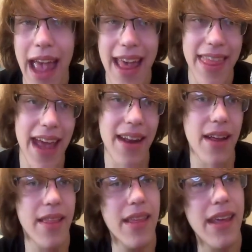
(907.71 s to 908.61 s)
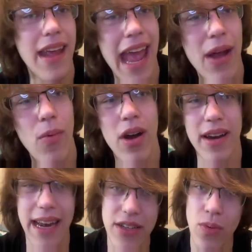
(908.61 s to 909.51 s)
And then the A1
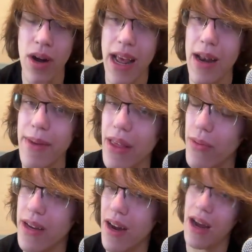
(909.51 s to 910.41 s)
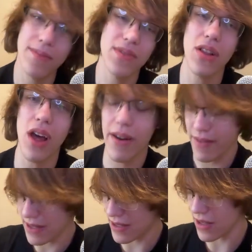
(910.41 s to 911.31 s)
attacks 1 enemy 3 times. A lot of
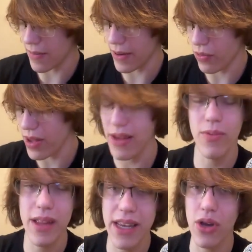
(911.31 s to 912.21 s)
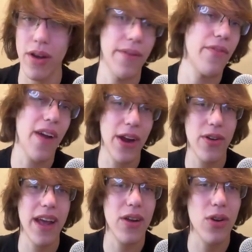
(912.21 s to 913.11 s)
this is going to be really, really good in Fire
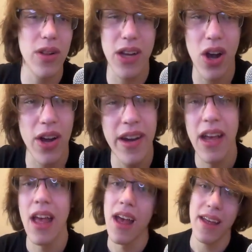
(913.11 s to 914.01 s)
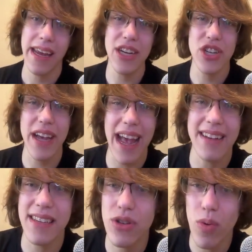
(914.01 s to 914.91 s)
Knight early on. Each hit
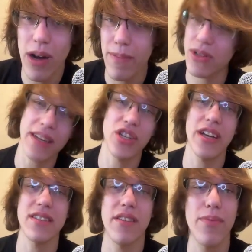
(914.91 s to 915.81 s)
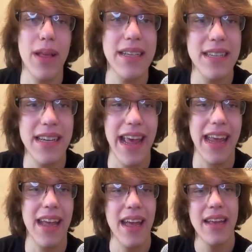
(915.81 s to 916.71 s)
has a 20% chance of placing
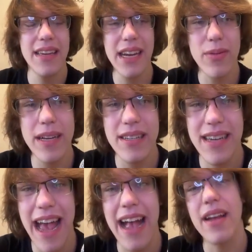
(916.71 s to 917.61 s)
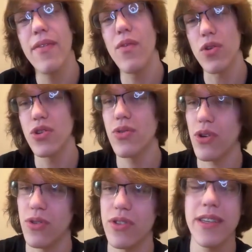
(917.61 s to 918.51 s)
a decrease attack for 2 turns.